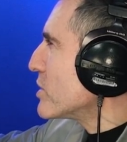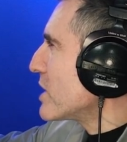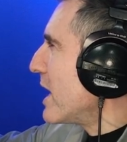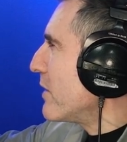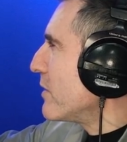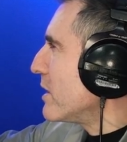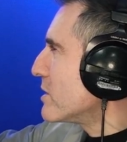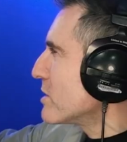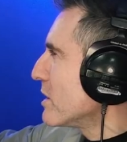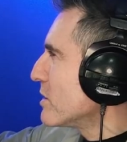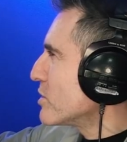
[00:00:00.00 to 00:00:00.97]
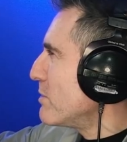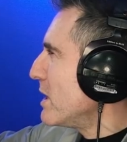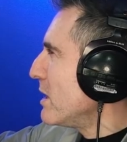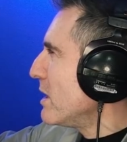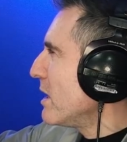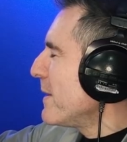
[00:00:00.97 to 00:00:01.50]
sounded to
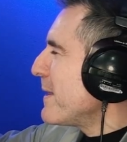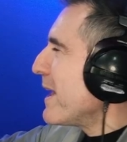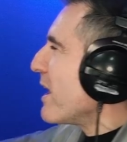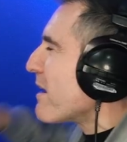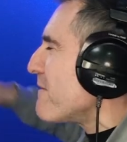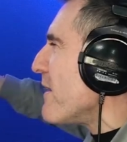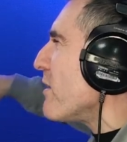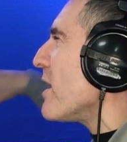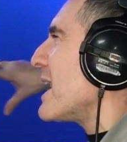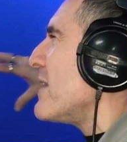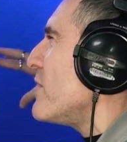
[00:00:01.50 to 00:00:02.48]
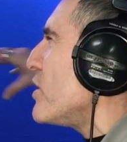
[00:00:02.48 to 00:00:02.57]
me like, I felt like in the